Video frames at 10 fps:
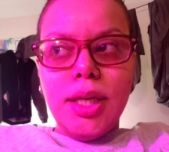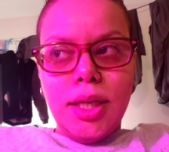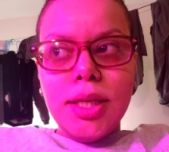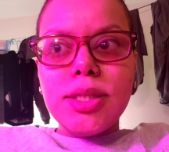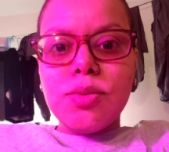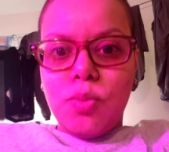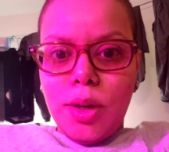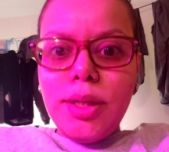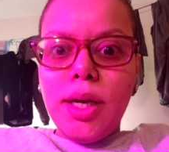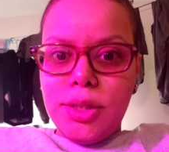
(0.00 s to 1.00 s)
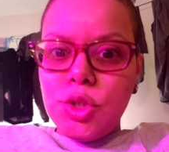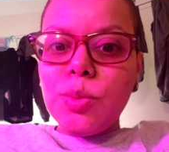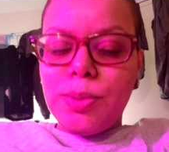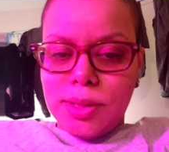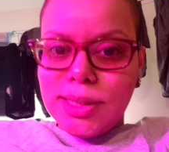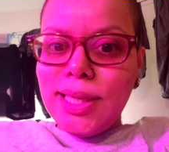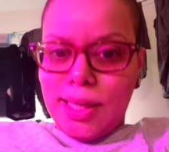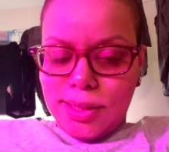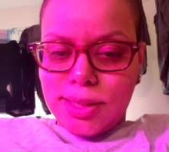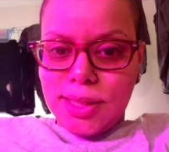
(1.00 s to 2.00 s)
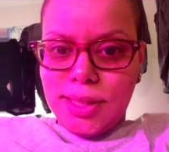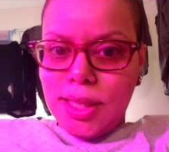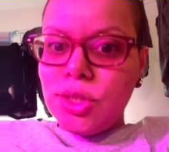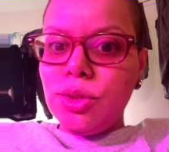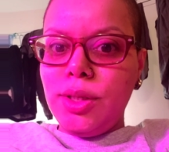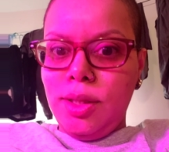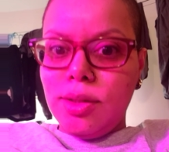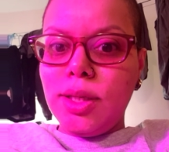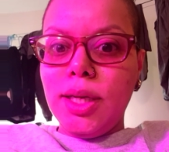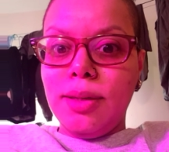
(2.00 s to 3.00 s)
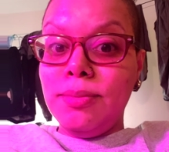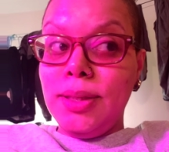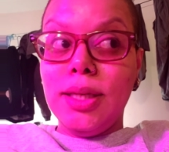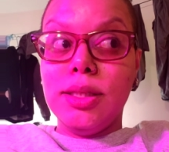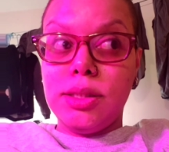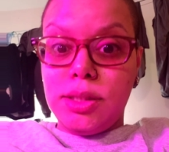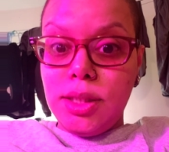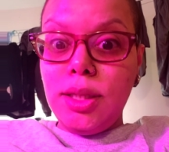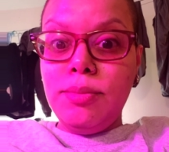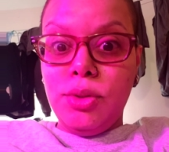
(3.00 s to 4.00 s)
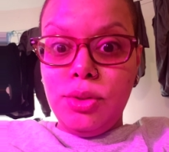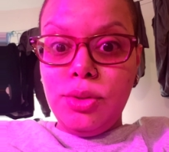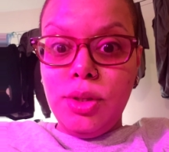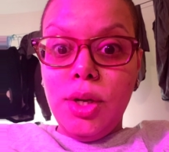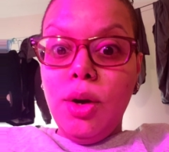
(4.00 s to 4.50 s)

it's 100% that you're either going to be in a shitty mood